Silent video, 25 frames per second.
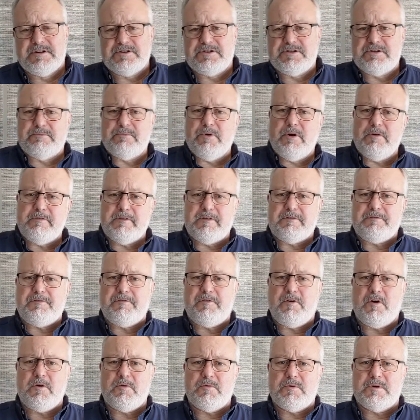to move it
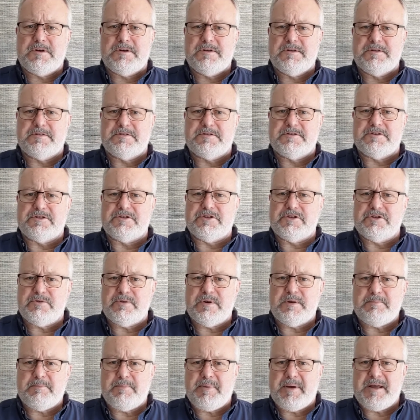forward, to do
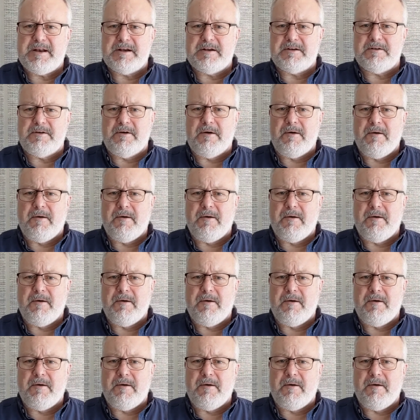it better,